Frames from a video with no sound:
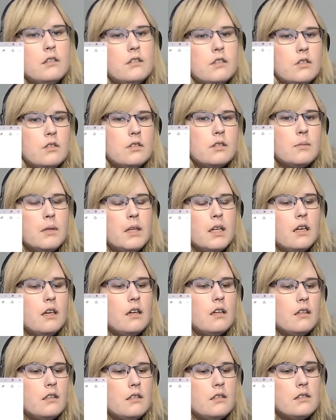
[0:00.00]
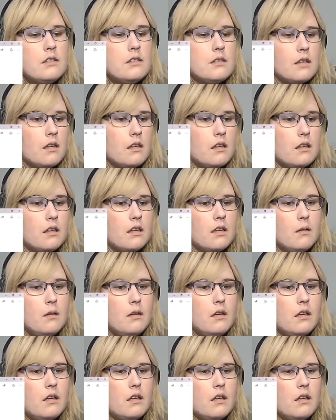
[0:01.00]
2 subpoenas, blah, blah, blah, blah.